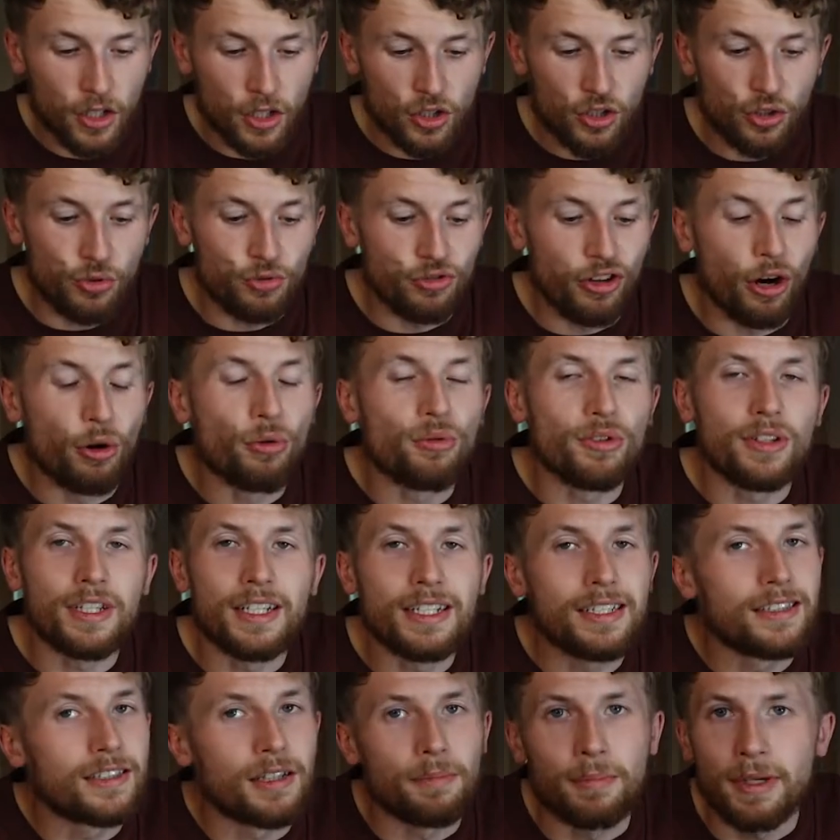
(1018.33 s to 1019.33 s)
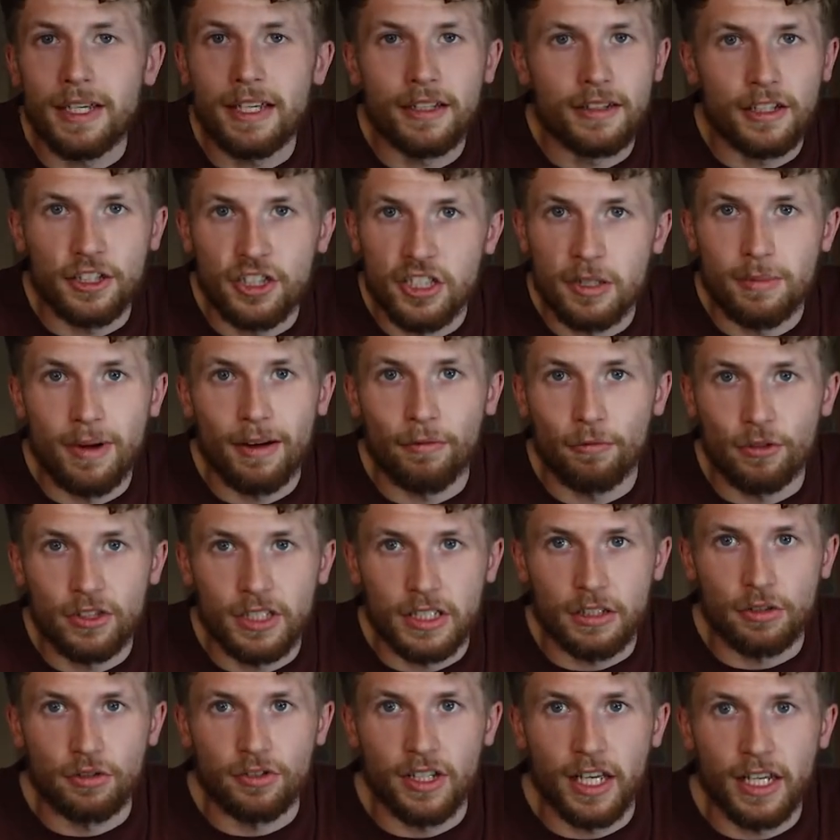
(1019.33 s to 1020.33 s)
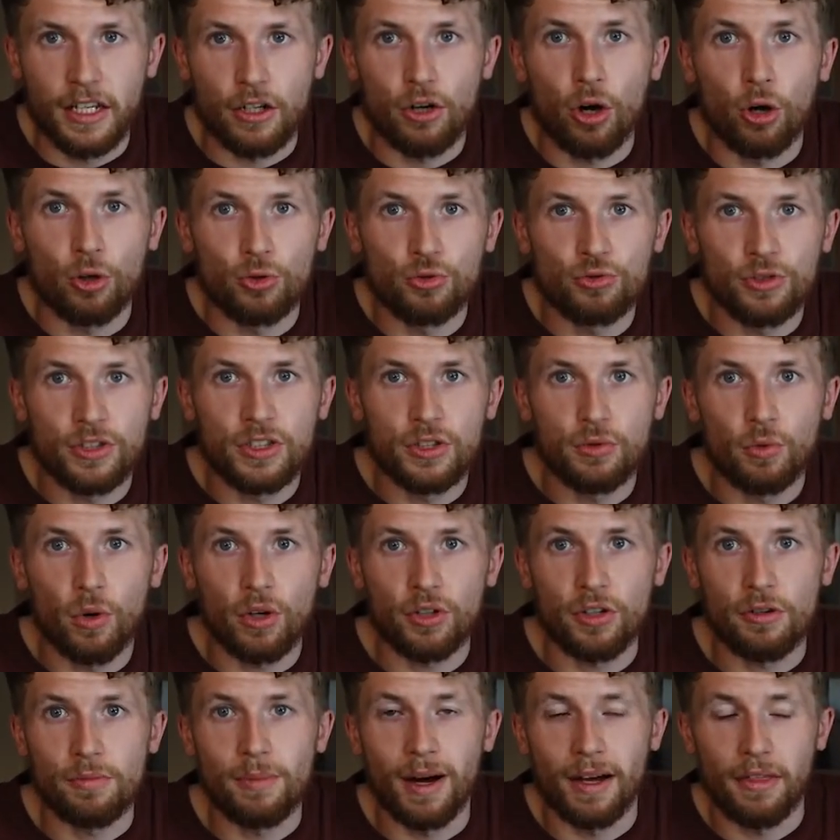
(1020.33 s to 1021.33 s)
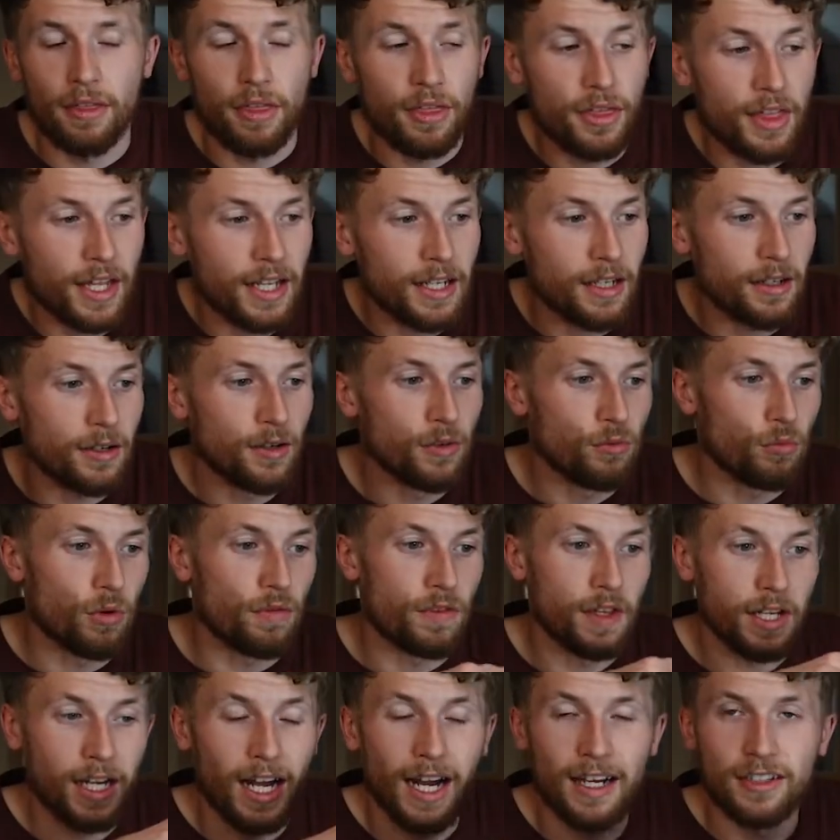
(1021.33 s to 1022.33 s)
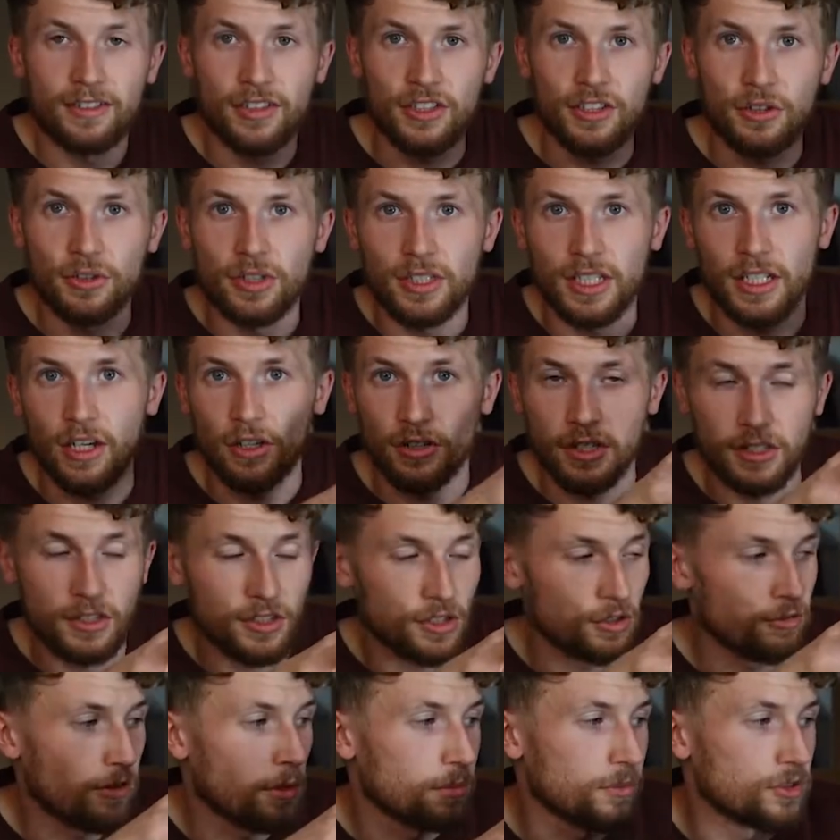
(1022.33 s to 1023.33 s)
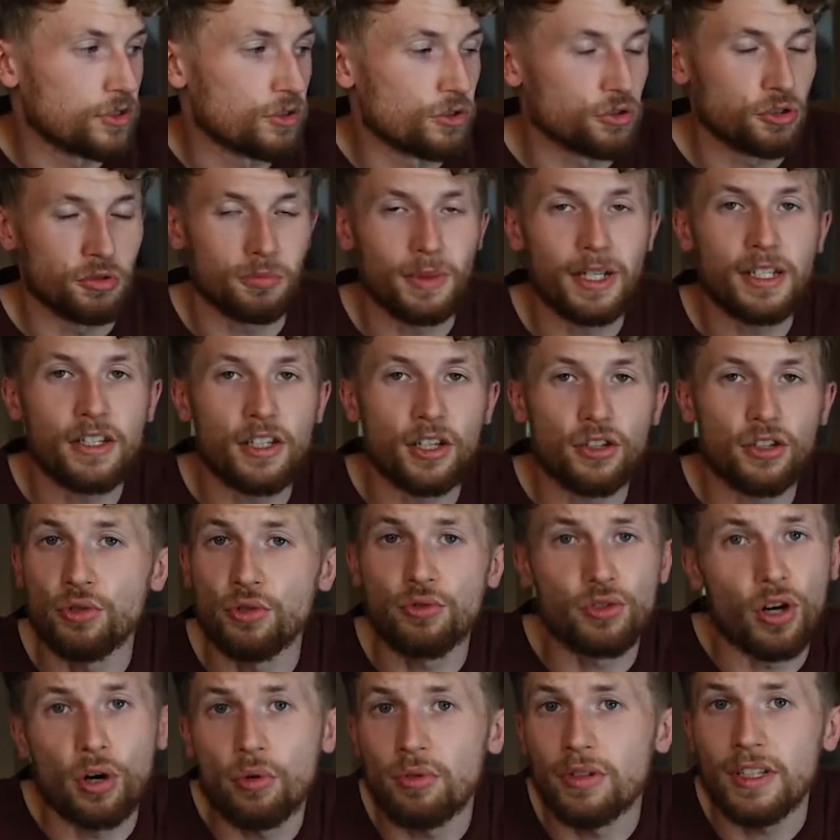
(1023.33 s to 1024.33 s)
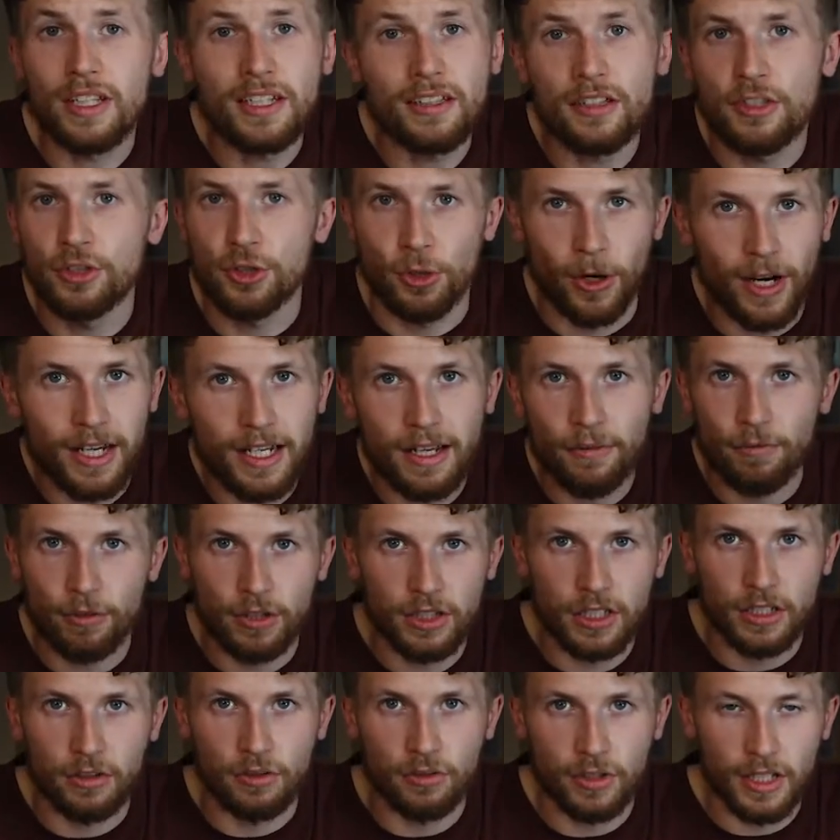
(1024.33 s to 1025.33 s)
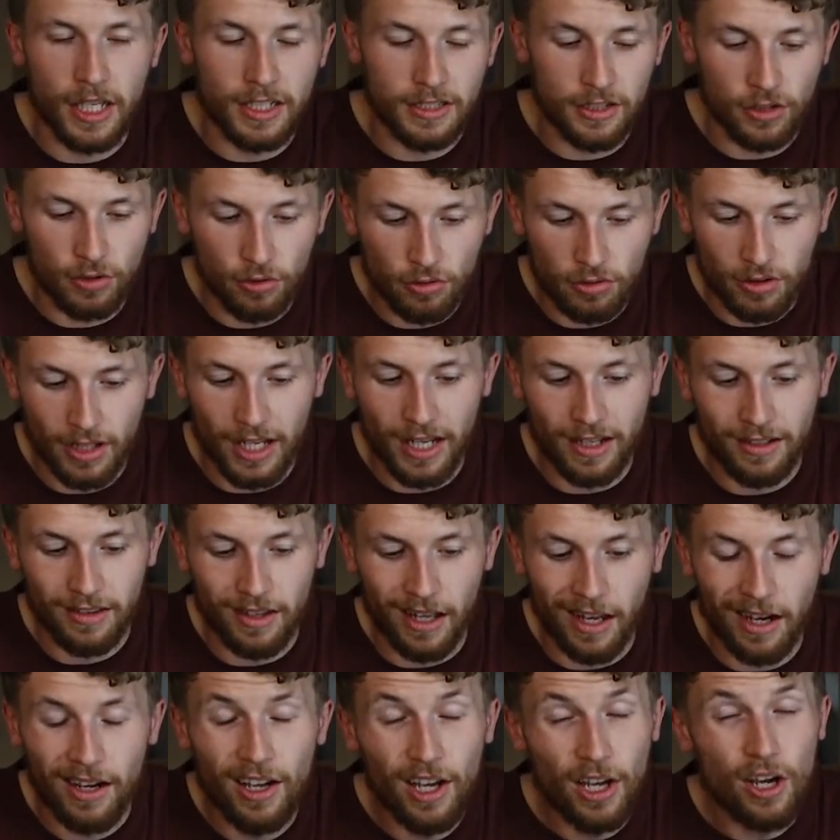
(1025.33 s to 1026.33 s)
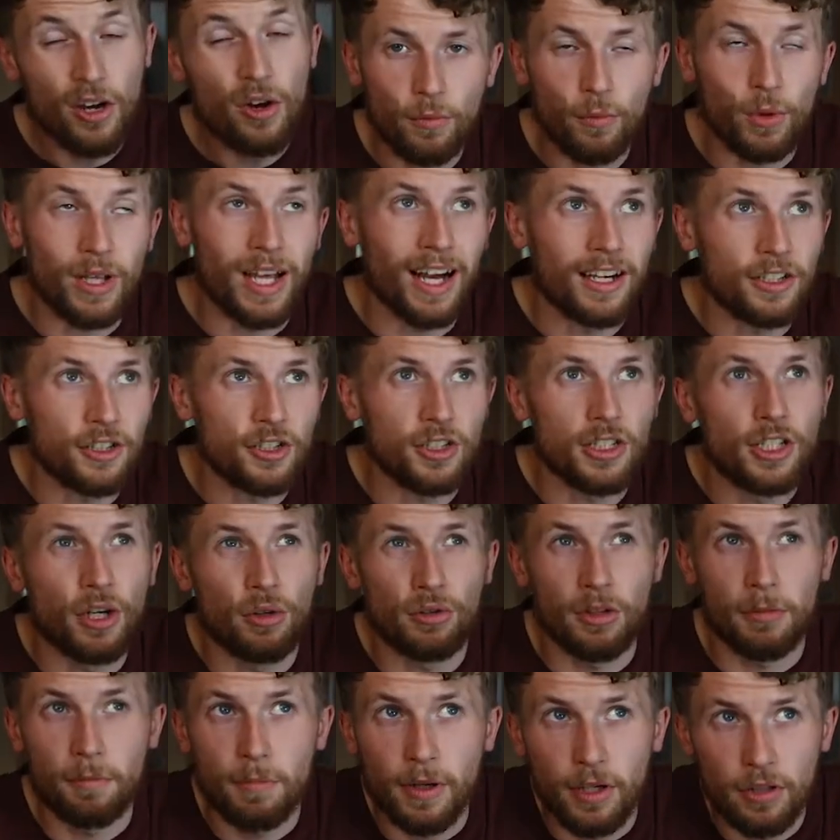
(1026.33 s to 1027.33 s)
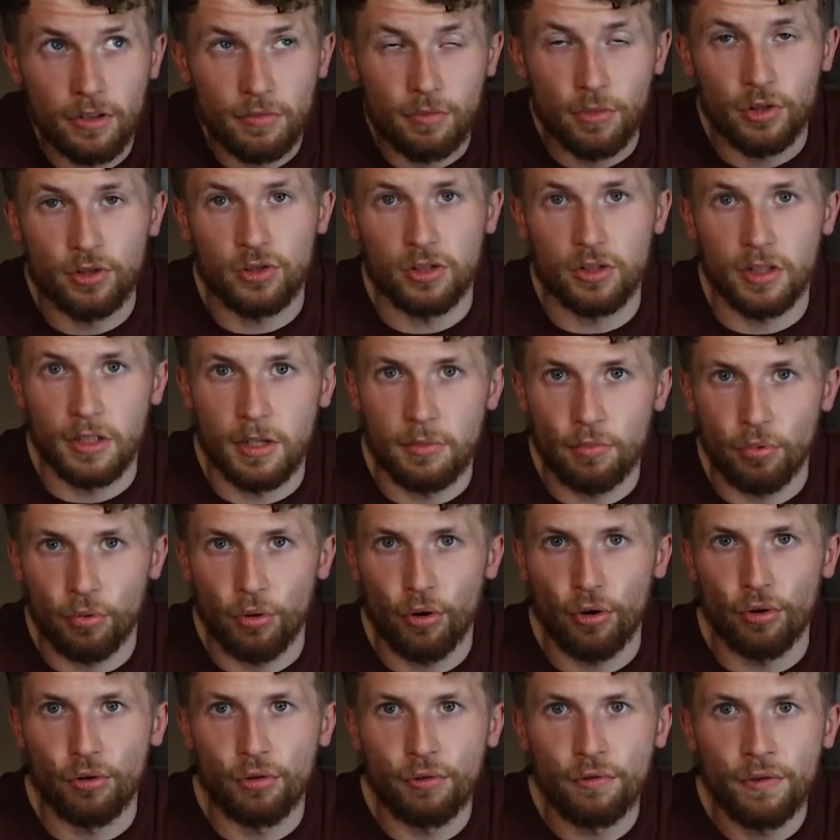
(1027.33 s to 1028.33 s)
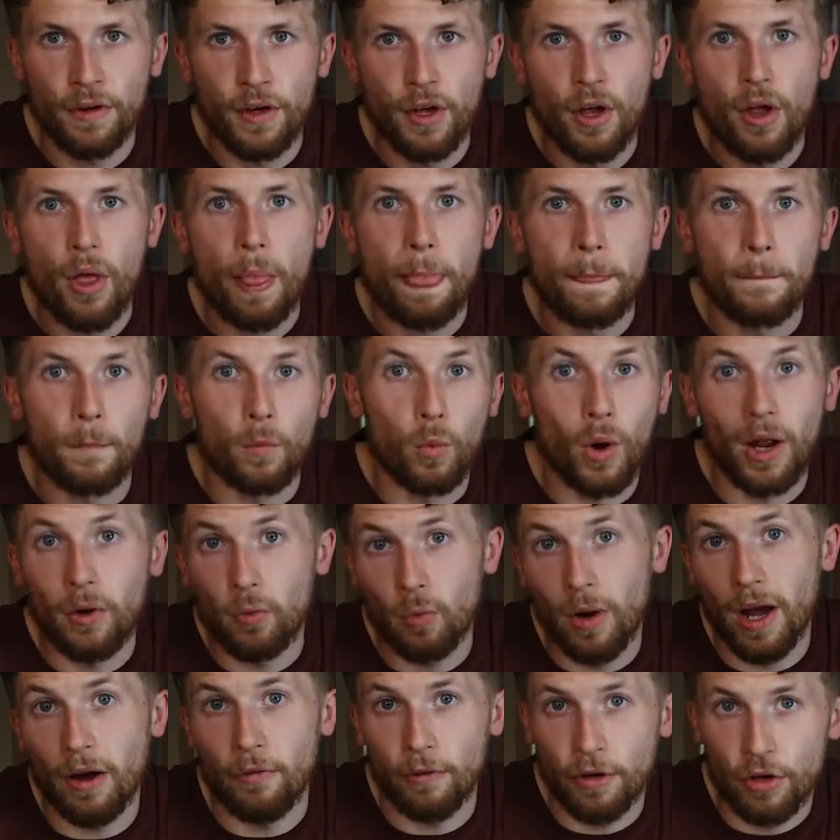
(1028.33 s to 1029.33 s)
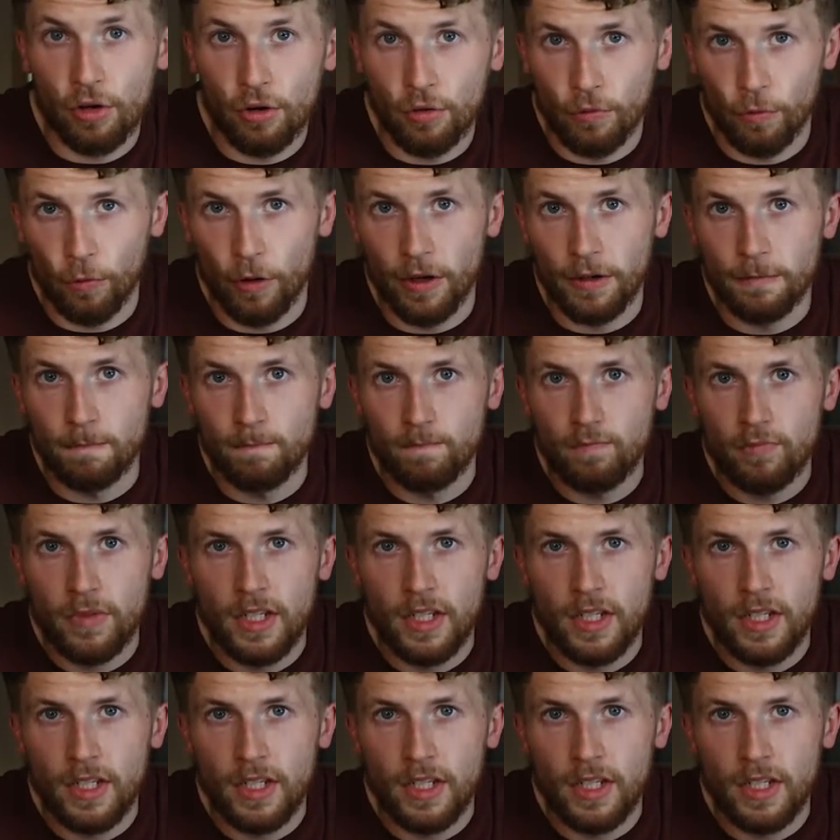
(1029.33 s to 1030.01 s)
You don't need to be in the gym every single day. Contrary to what you might think with the guys that you see on Instagram and social media, don't need to train every single day to look like that. We actually only build muscle and improve when we're recovering.